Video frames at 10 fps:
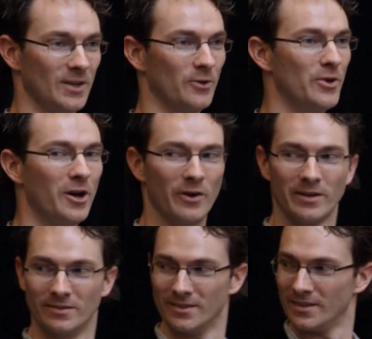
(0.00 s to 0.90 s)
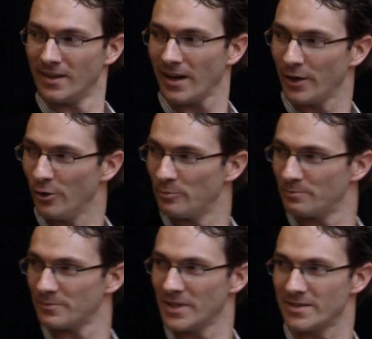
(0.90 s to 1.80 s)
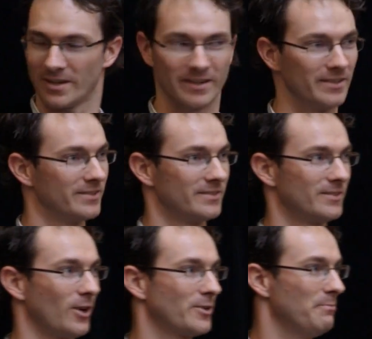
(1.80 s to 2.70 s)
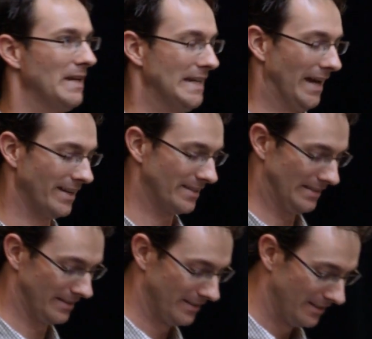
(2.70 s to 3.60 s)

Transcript: Oh no, I hope he's not going to talk to me next.